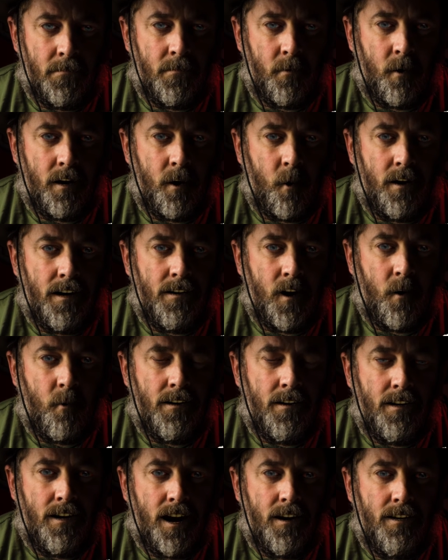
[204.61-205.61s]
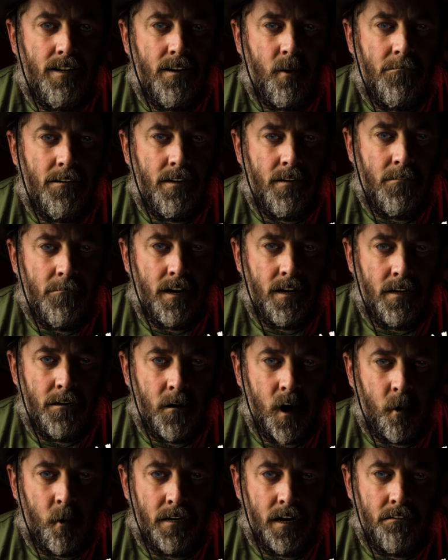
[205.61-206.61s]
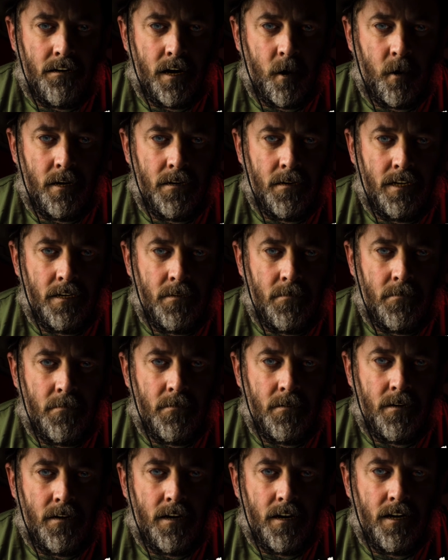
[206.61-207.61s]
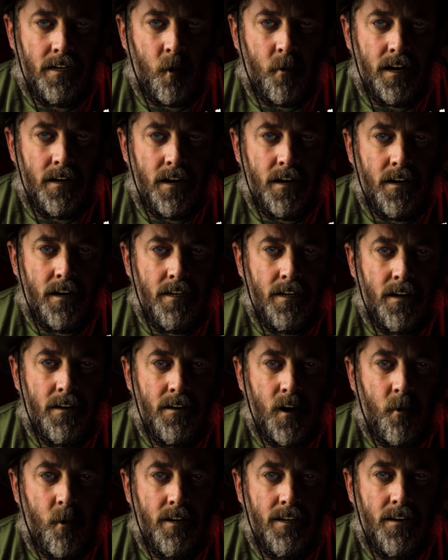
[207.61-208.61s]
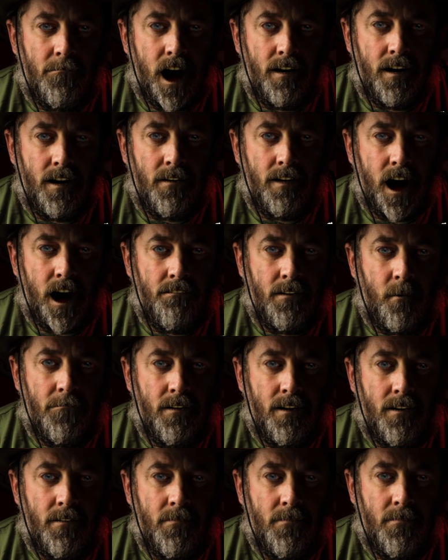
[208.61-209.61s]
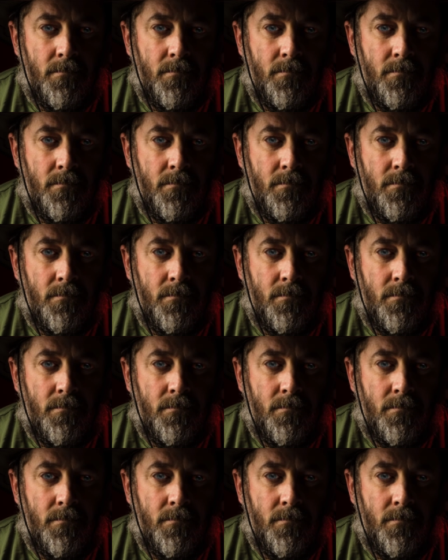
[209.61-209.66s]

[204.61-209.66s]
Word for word: Where it all gets to be a bit more nefarious, is when it is endorsed by the government,